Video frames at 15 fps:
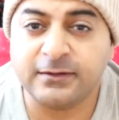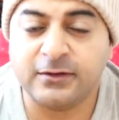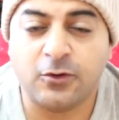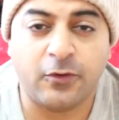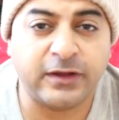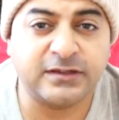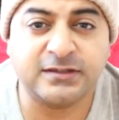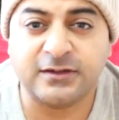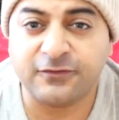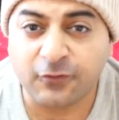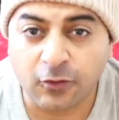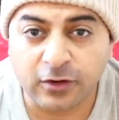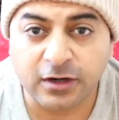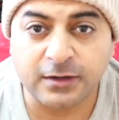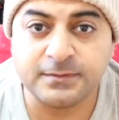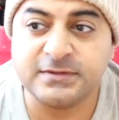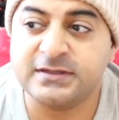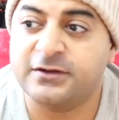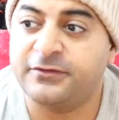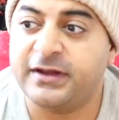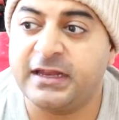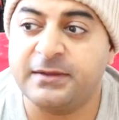Going to the forums
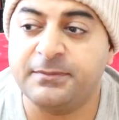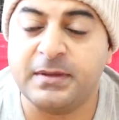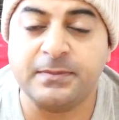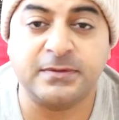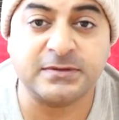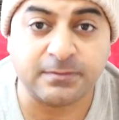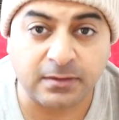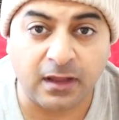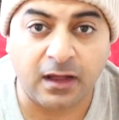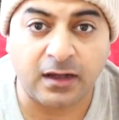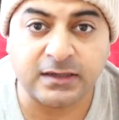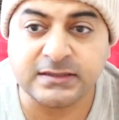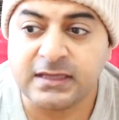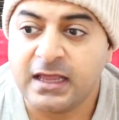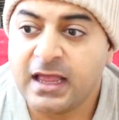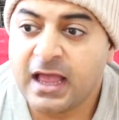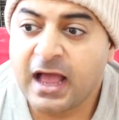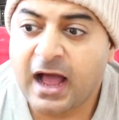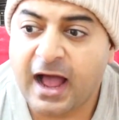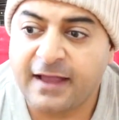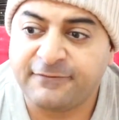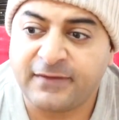and reading people's blogs,
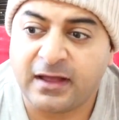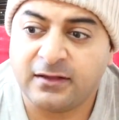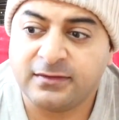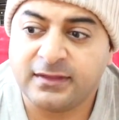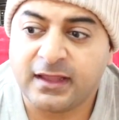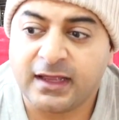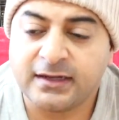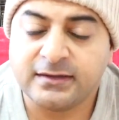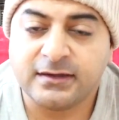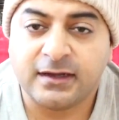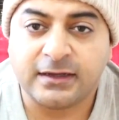I found that